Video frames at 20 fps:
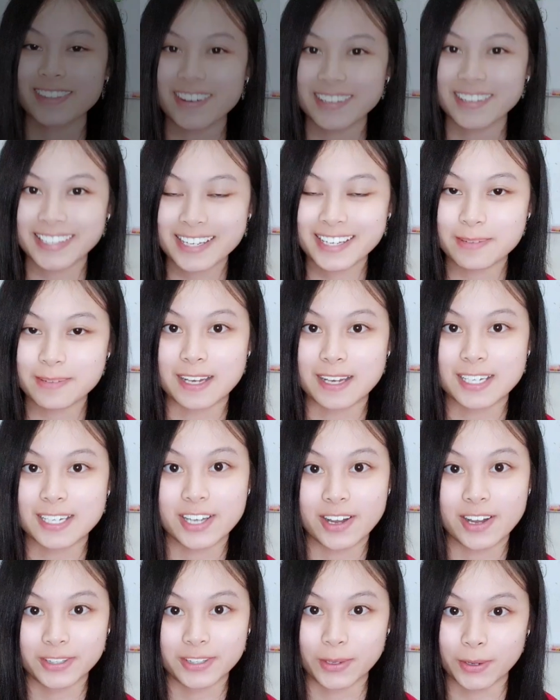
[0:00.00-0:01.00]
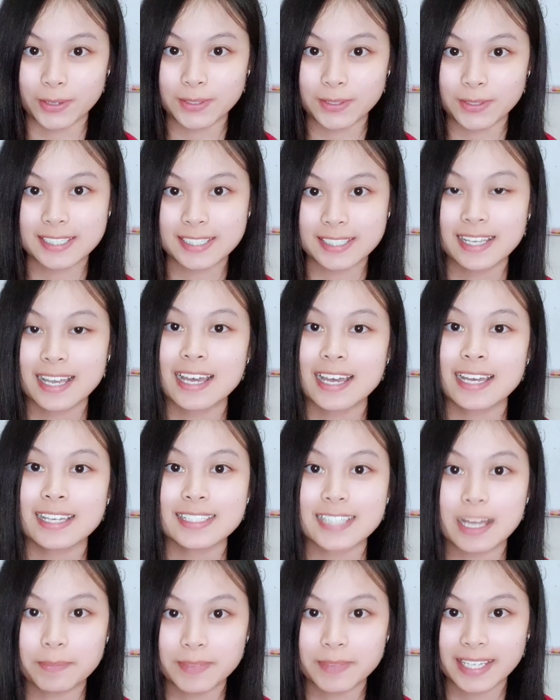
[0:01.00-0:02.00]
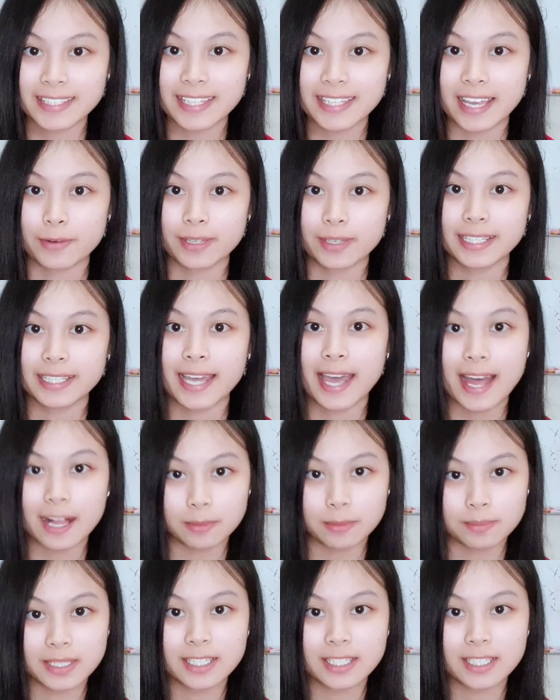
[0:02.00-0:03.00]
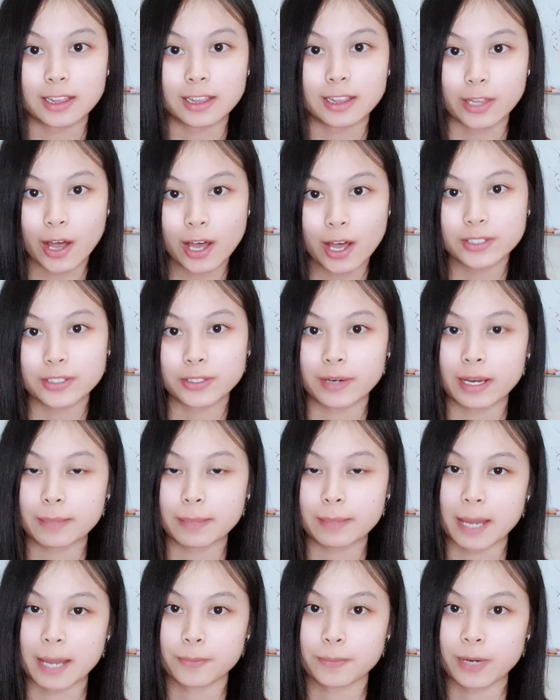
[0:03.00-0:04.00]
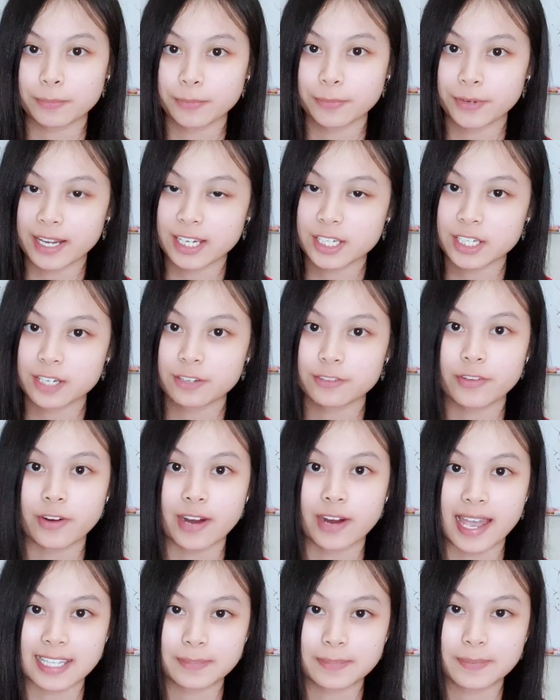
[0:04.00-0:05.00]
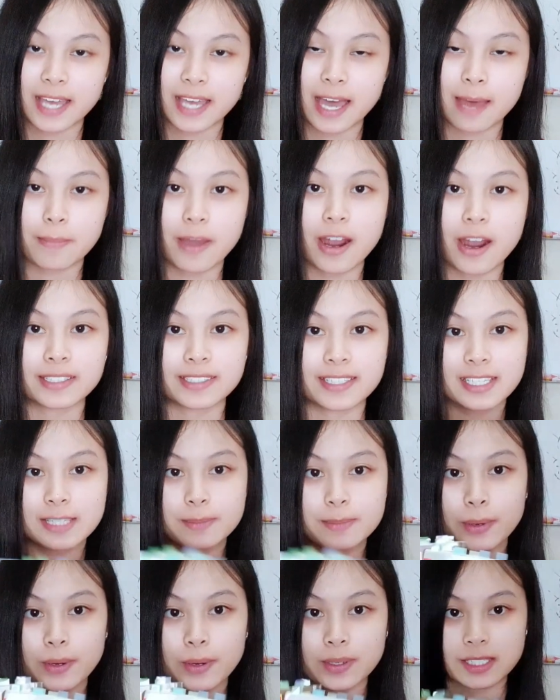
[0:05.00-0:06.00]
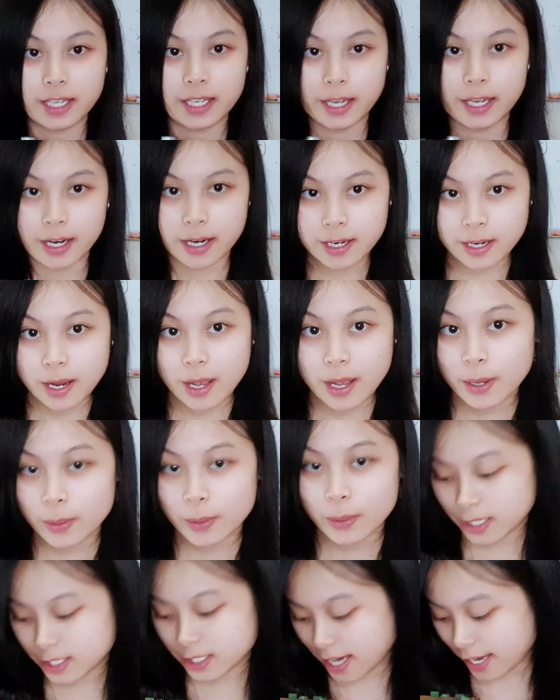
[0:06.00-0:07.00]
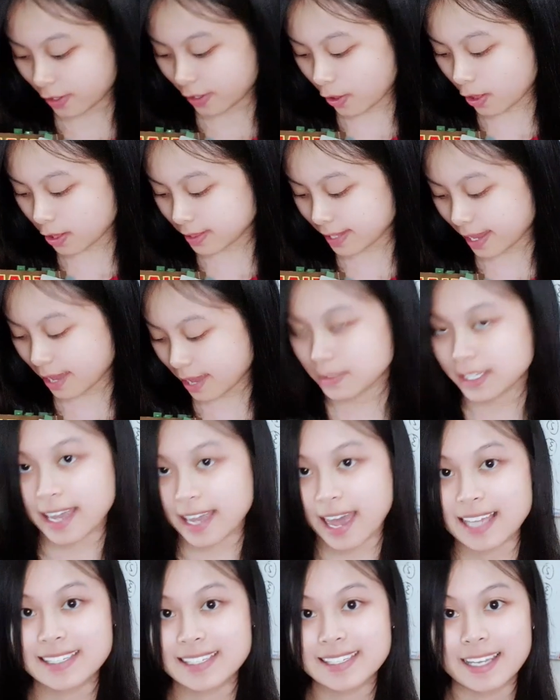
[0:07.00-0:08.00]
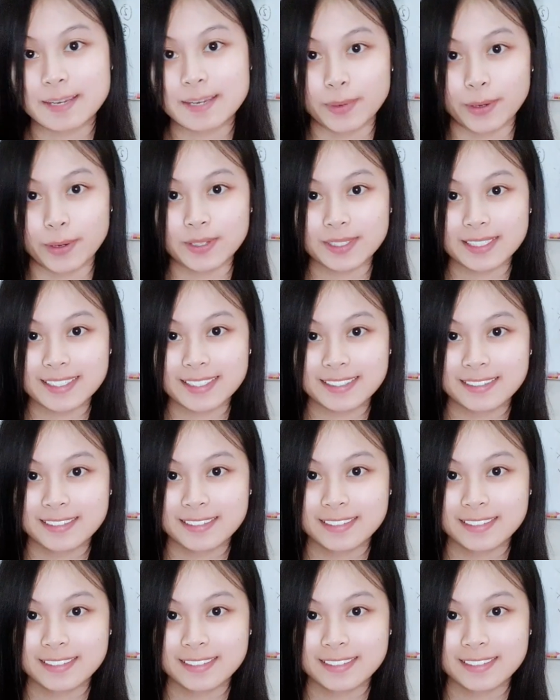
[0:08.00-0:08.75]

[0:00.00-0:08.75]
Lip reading: Talking about short notes, something that really helped me a lot during my preparation for SPM are these books here, which I call them the essay books.